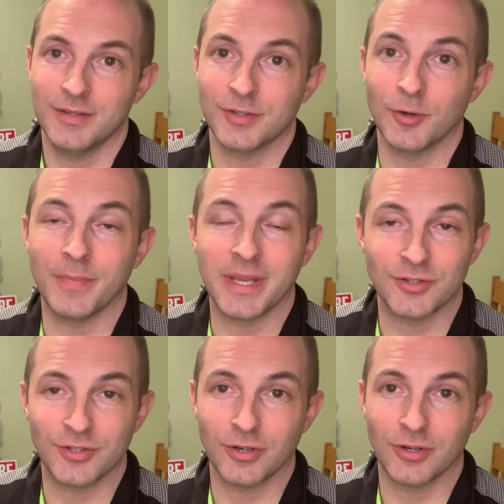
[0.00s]
So
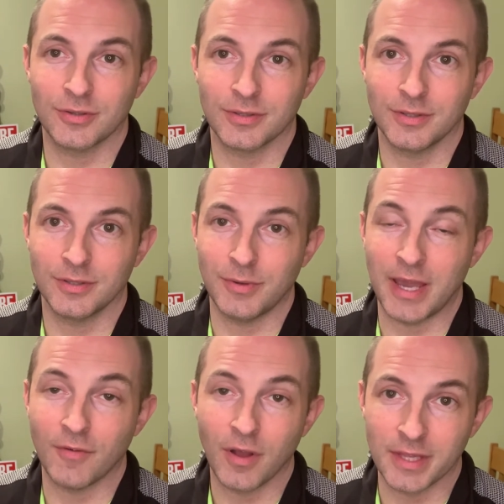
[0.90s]
make sure you
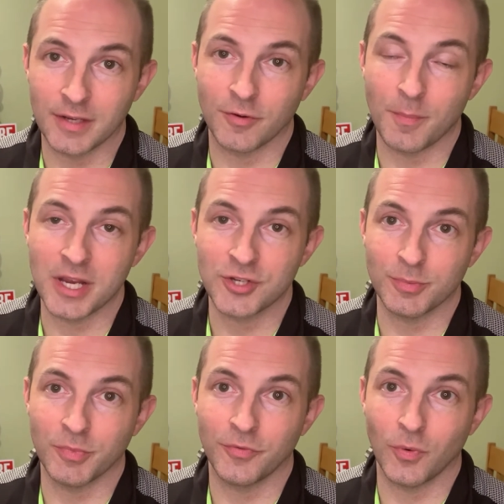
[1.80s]
have all the
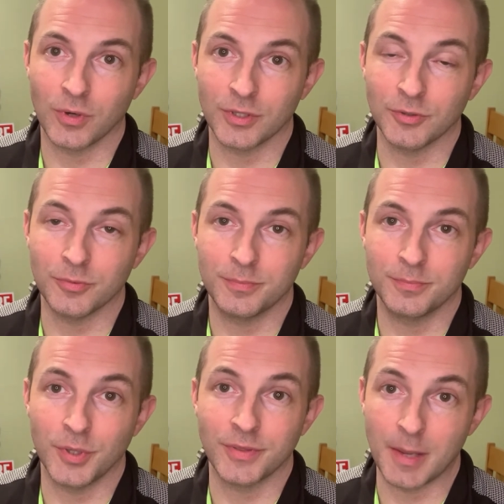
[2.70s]
information before you
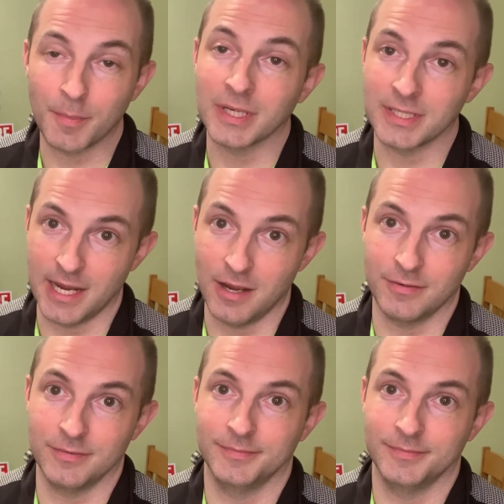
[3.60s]
put that money down.